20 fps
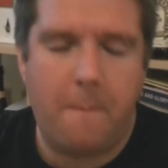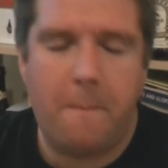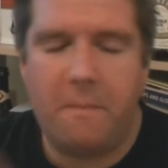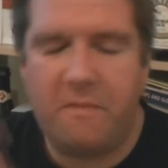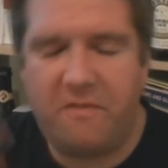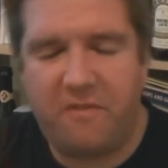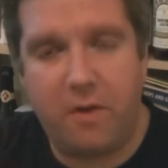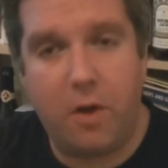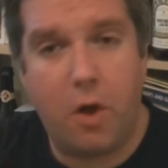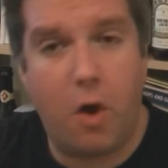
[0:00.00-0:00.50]

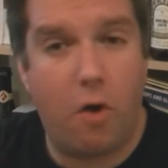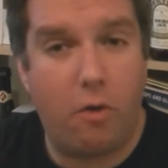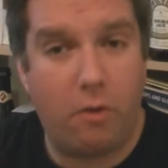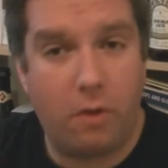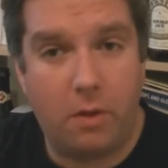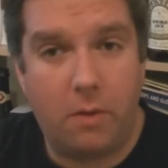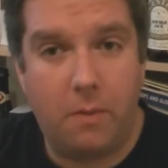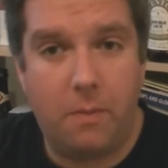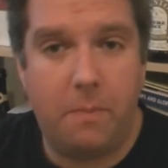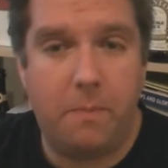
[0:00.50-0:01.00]

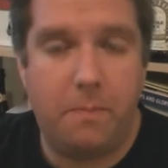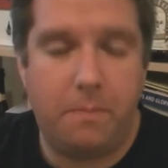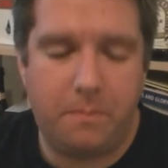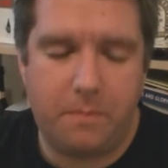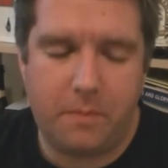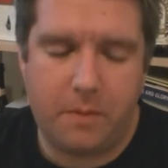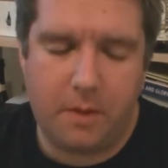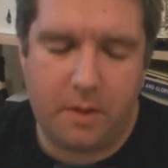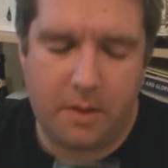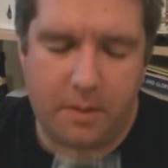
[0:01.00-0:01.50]
Floral
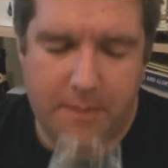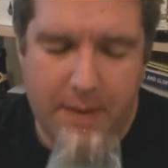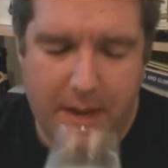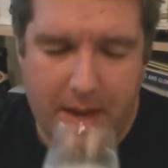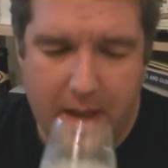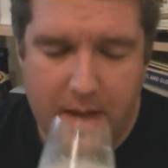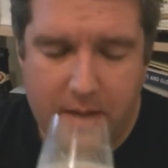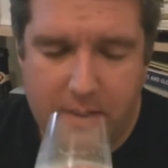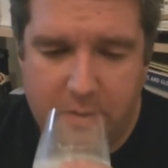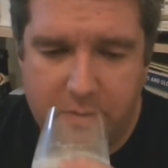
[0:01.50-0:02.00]
at the
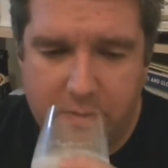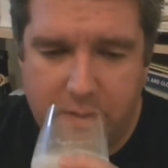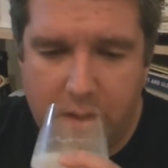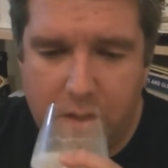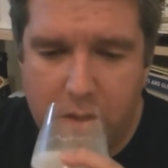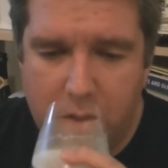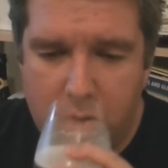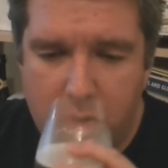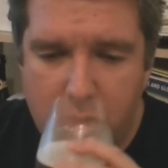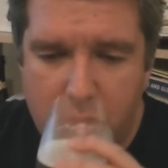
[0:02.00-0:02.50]
back end as
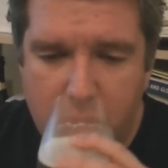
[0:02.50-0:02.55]
well.